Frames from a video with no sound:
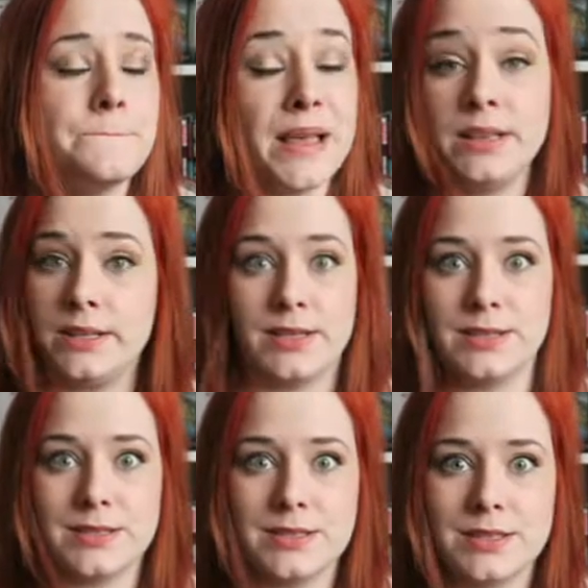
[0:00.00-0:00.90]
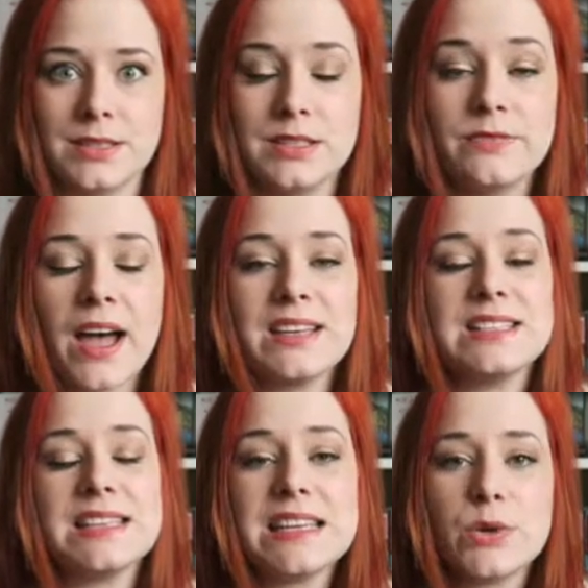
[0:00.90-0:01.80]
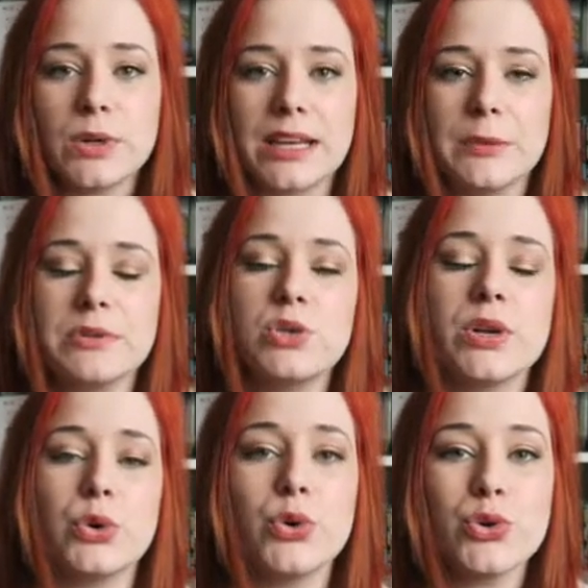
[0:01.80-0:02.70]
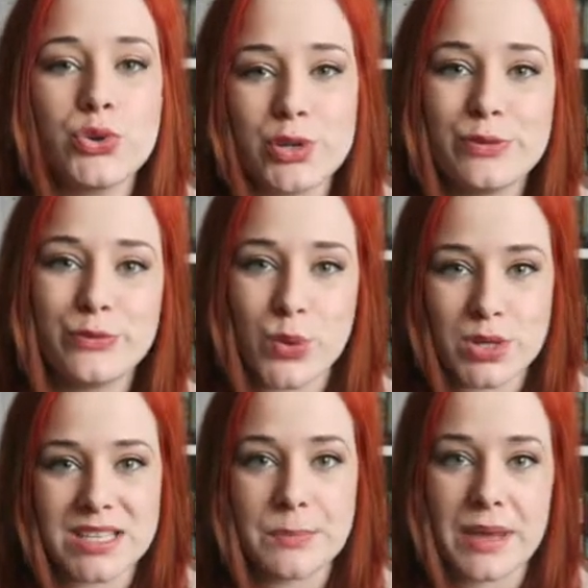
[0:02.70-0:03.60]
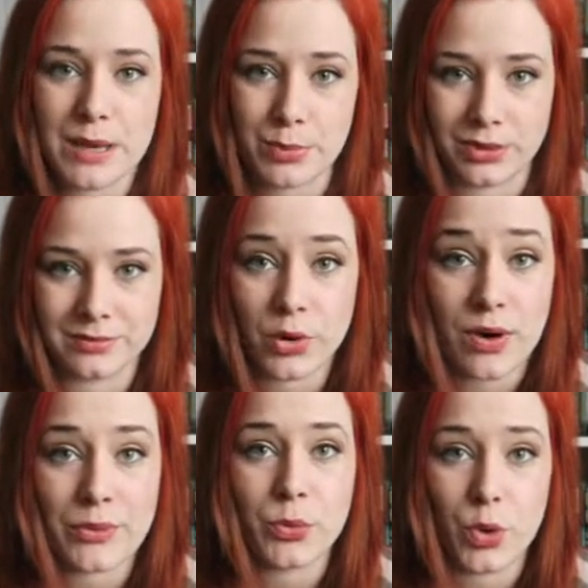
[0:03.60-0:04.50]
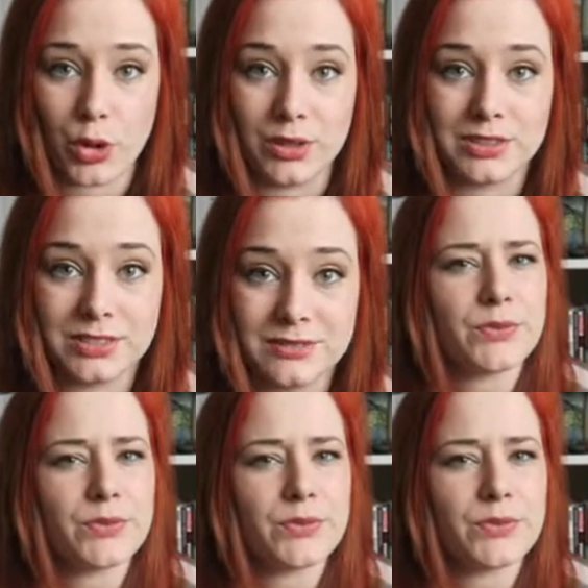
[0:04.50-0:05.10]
billions divided equally between one hundred forty people around the world.